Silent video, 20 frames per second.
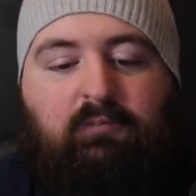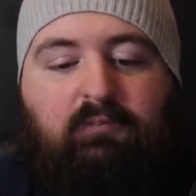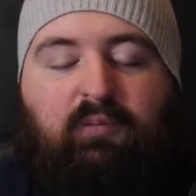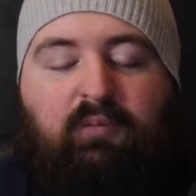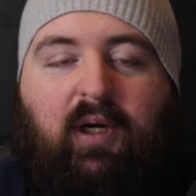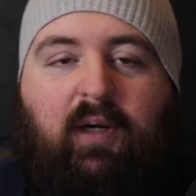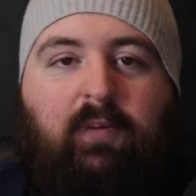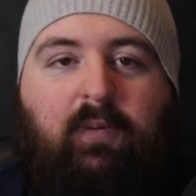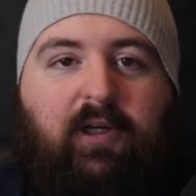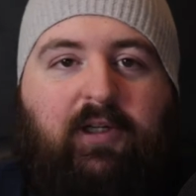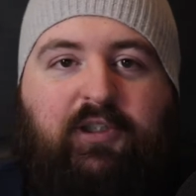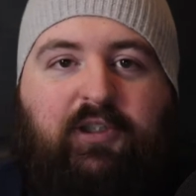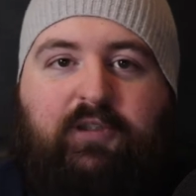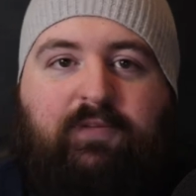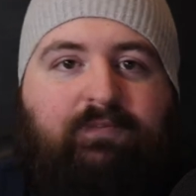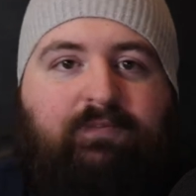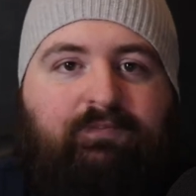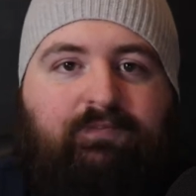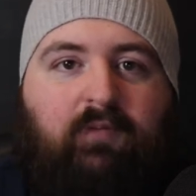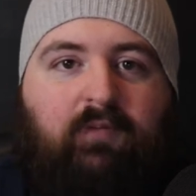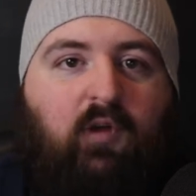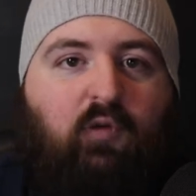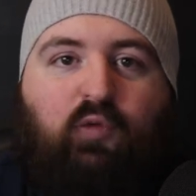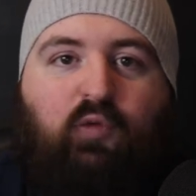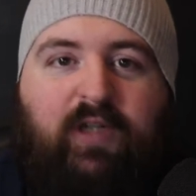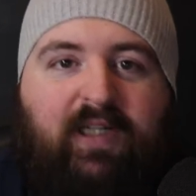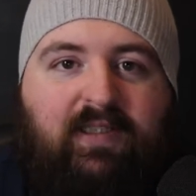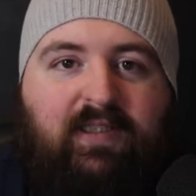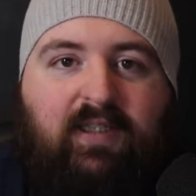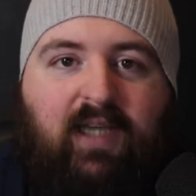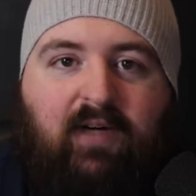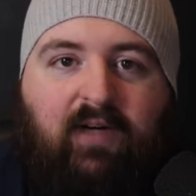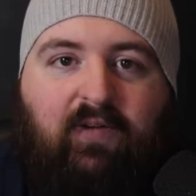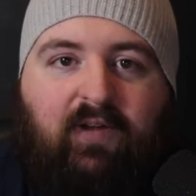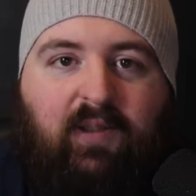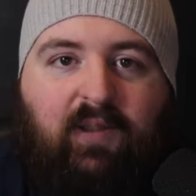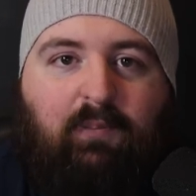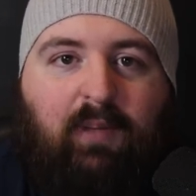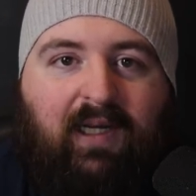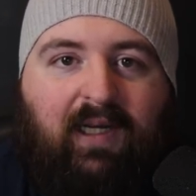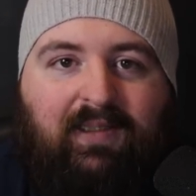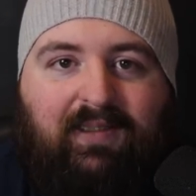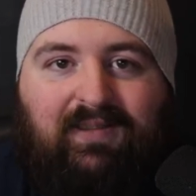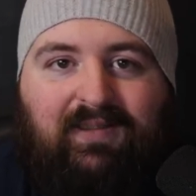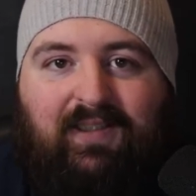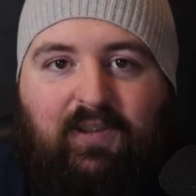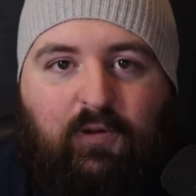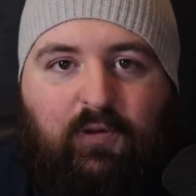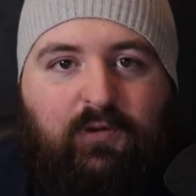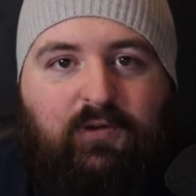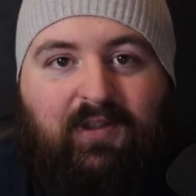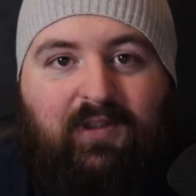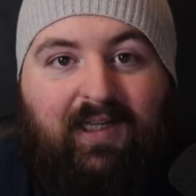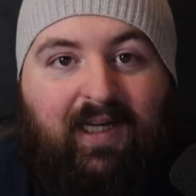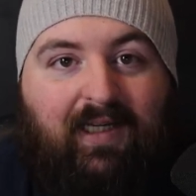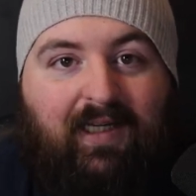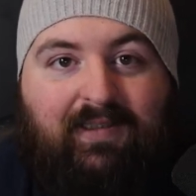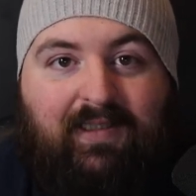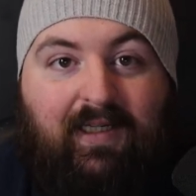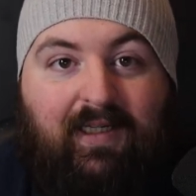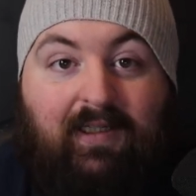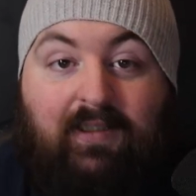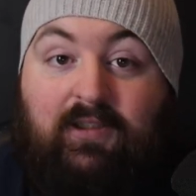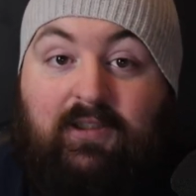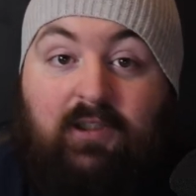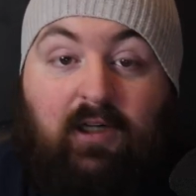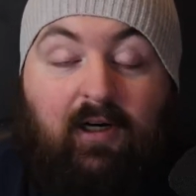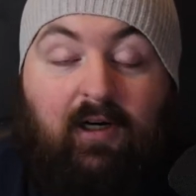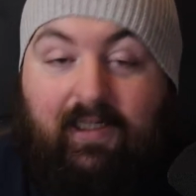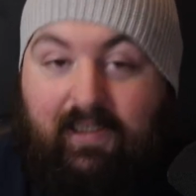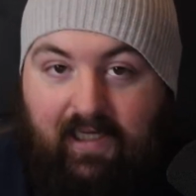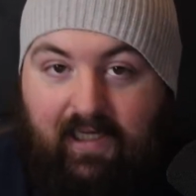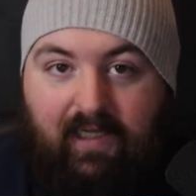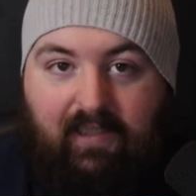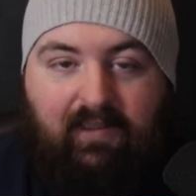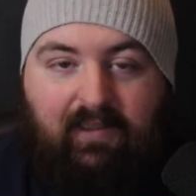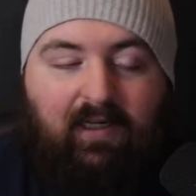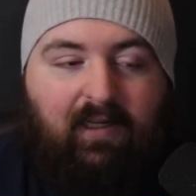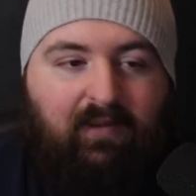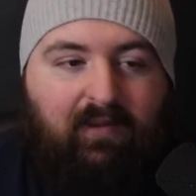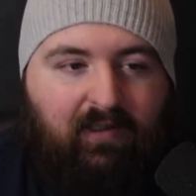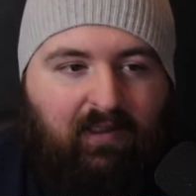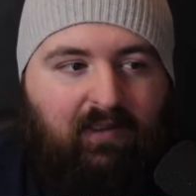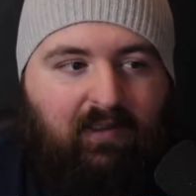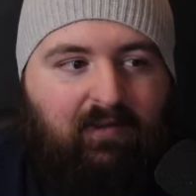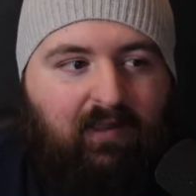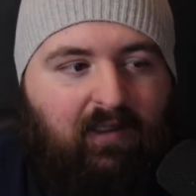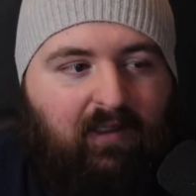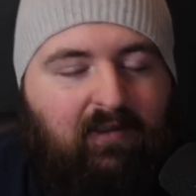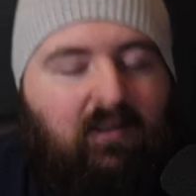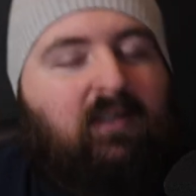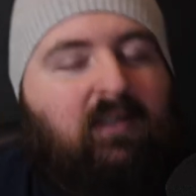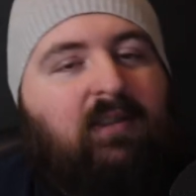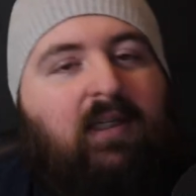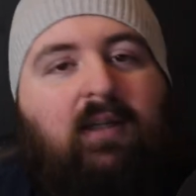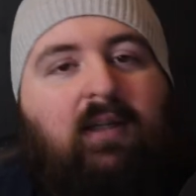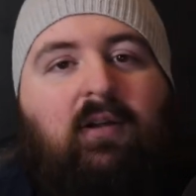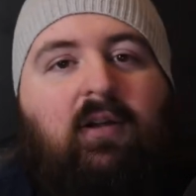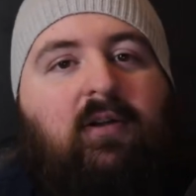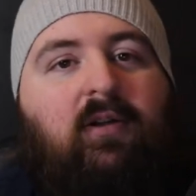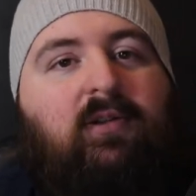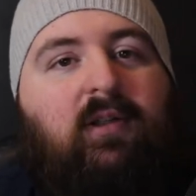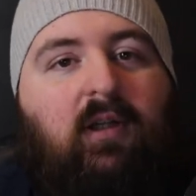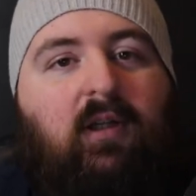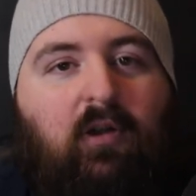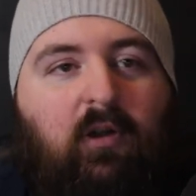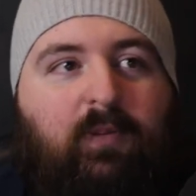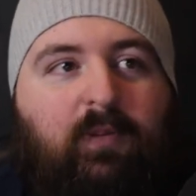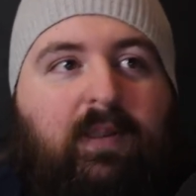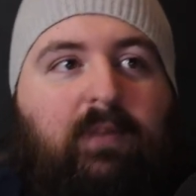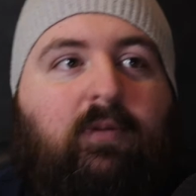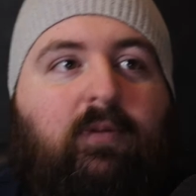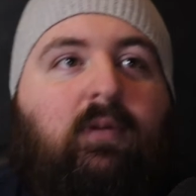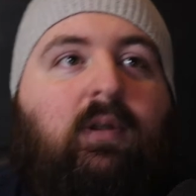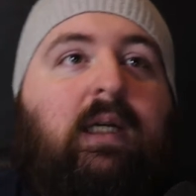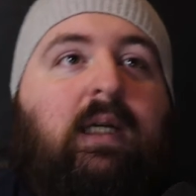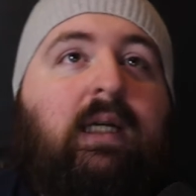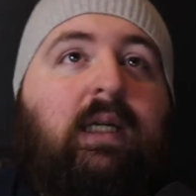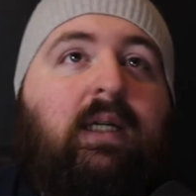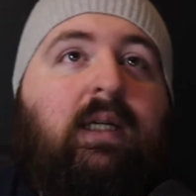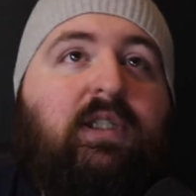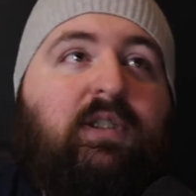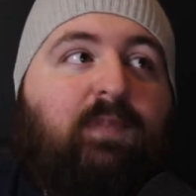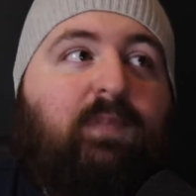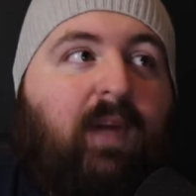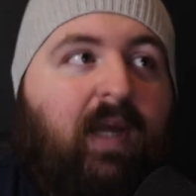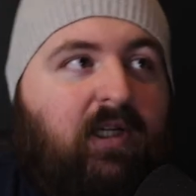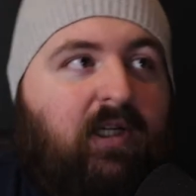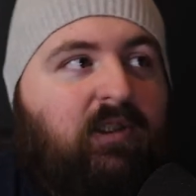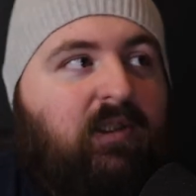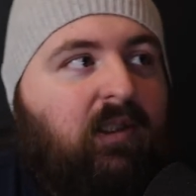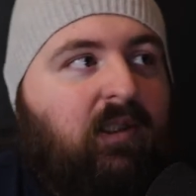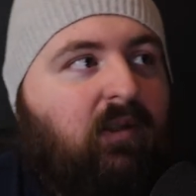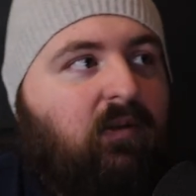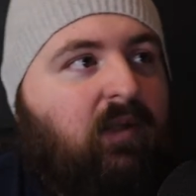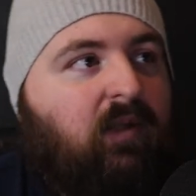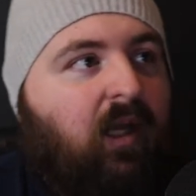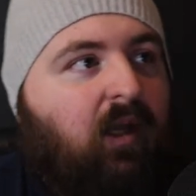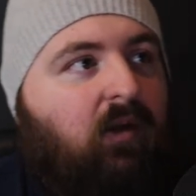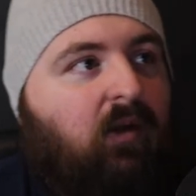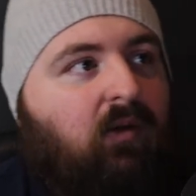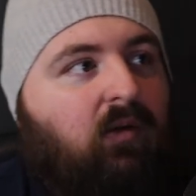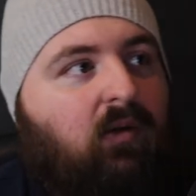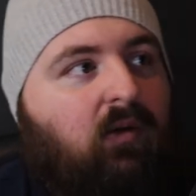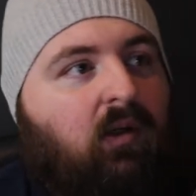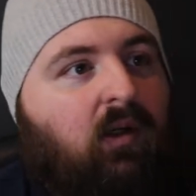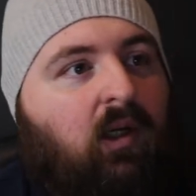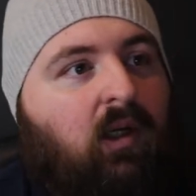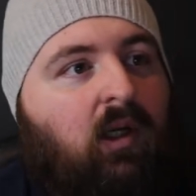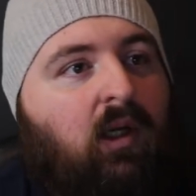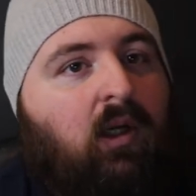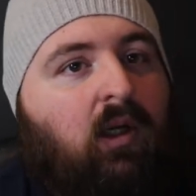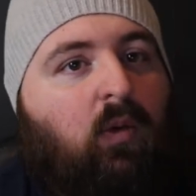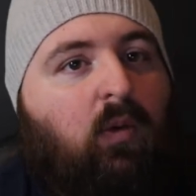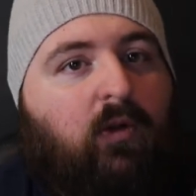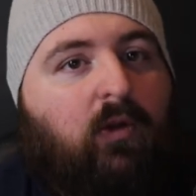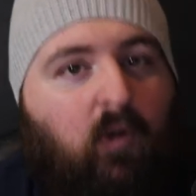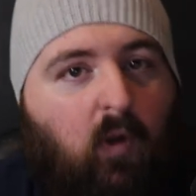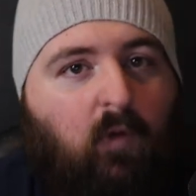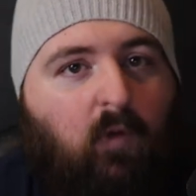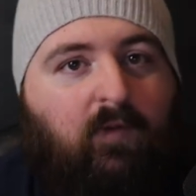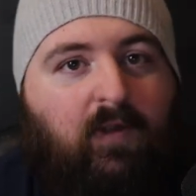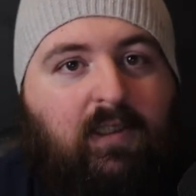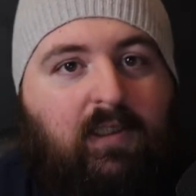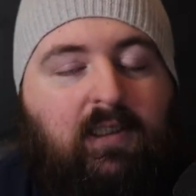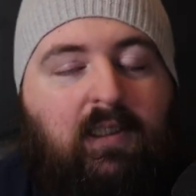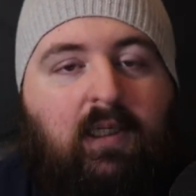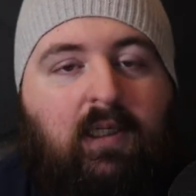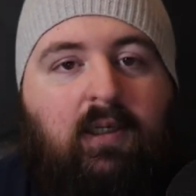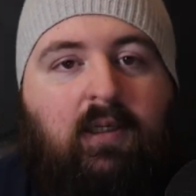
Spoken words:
pretty much reset everything back to zero so the next day can start again. And I think that does get lost in a lot of people, especially now with COVID.